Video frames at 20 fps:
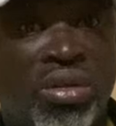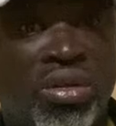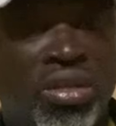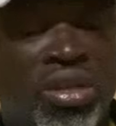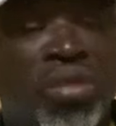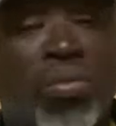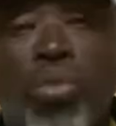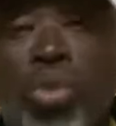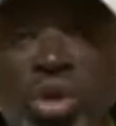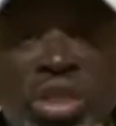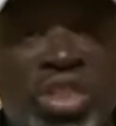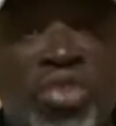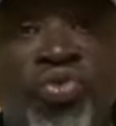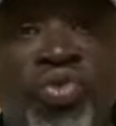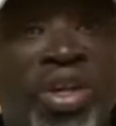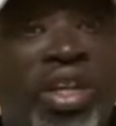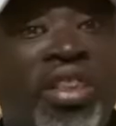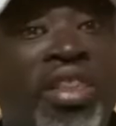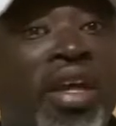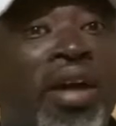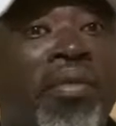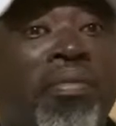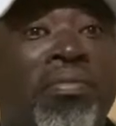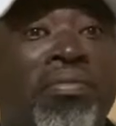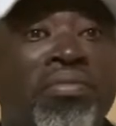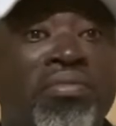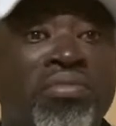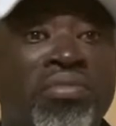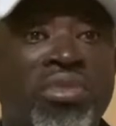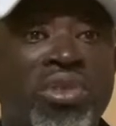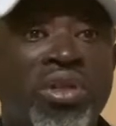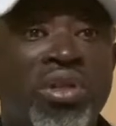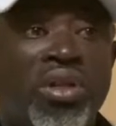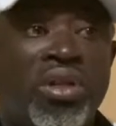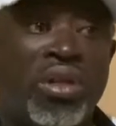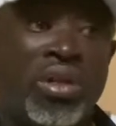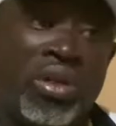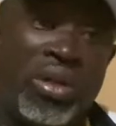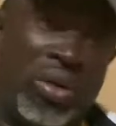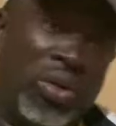They motivate them.
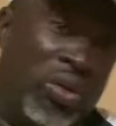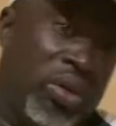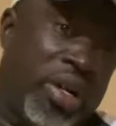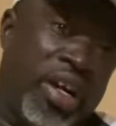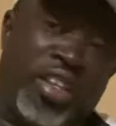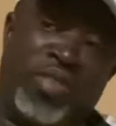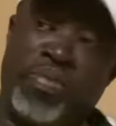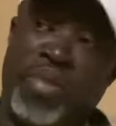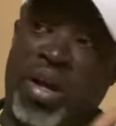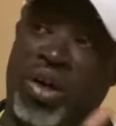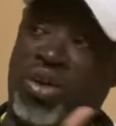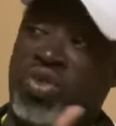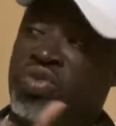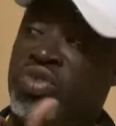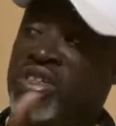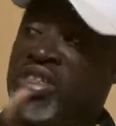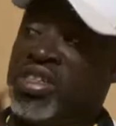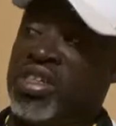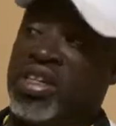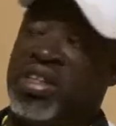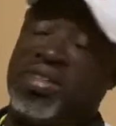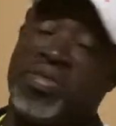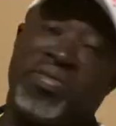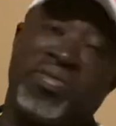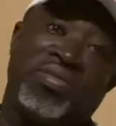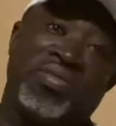Look at my office here.